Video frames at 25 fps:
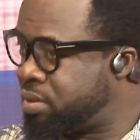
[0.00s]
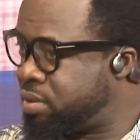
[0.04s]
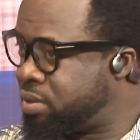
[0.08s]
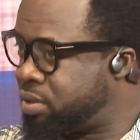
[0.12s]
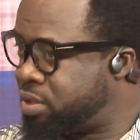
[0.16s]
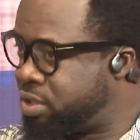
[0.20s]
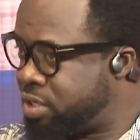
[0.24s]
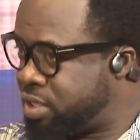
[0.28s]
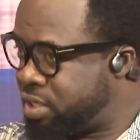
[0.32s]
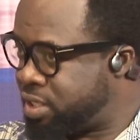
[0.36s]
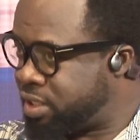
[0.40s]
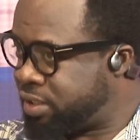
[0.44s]

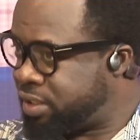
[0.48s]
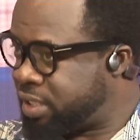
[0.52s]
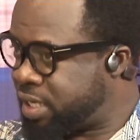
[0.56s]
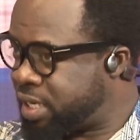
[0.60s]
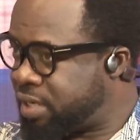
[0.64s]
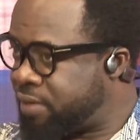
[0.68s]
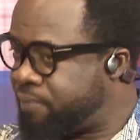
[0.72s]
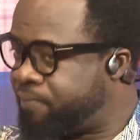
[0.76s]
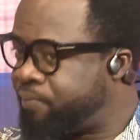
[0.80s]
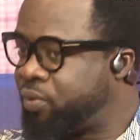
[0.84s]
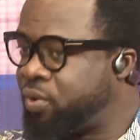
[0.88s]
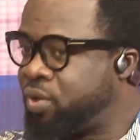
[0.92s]
You
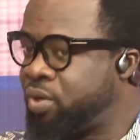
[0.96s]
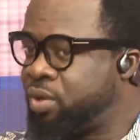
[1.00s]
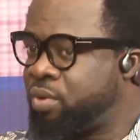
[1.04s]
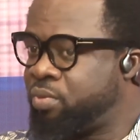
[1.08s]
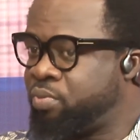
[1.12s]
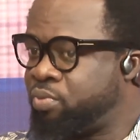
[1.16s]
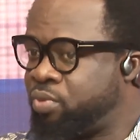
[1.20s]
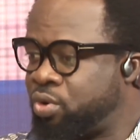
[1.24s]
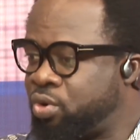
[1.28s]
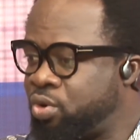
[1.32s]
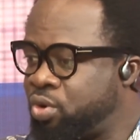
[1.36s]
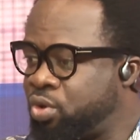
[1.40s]
understand?
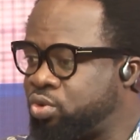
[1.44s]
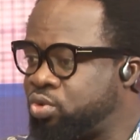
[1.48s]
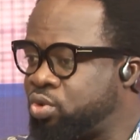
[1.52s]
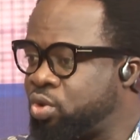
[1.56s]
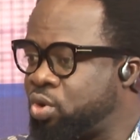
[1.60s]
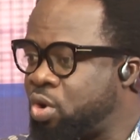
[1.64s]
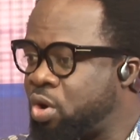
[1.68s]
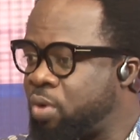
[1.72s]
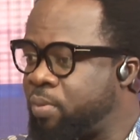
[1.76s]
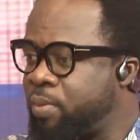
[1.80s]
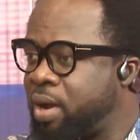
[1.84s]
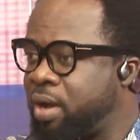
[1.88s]
But not to
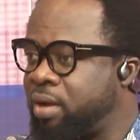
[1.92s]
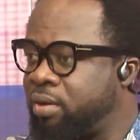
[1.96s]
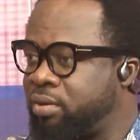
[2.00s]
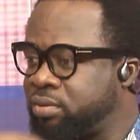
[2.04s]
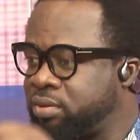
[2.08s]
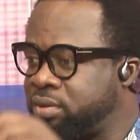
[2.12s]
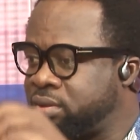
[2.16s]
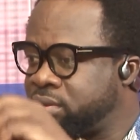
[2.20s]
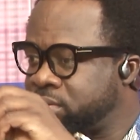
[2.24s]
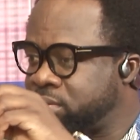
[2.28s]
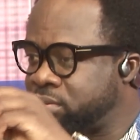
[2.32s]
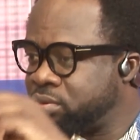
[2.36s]
come
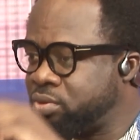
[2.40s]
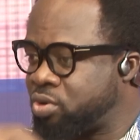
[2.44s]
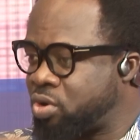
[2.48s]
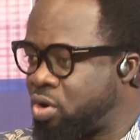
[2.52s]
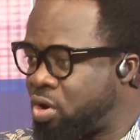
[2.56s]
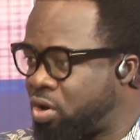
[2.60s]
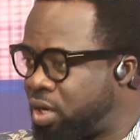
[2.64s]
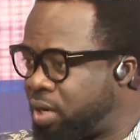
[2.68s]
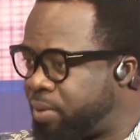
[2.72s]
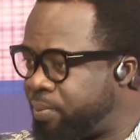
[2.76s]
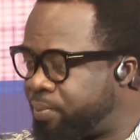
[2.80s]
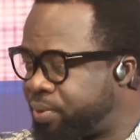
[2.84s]
out to
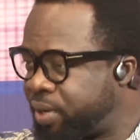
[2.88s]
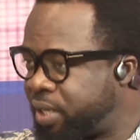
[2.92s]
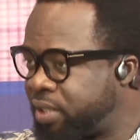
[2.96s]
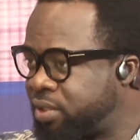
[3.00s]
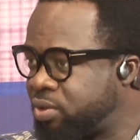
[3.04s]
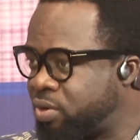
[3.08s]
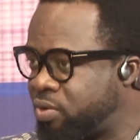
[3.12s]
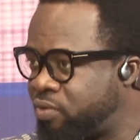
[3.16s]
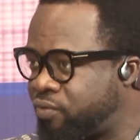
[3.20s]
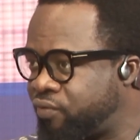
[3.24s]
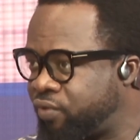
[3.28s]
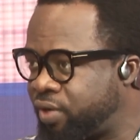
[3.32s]
call a press
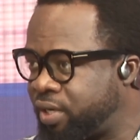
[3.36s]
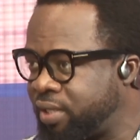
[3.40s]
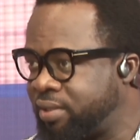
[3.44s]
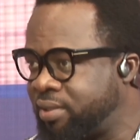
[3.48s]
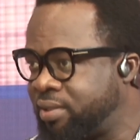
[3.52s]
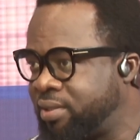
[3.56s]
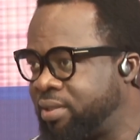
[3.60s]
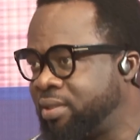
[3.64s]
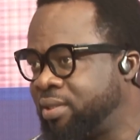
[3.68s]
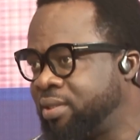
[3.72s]
conference.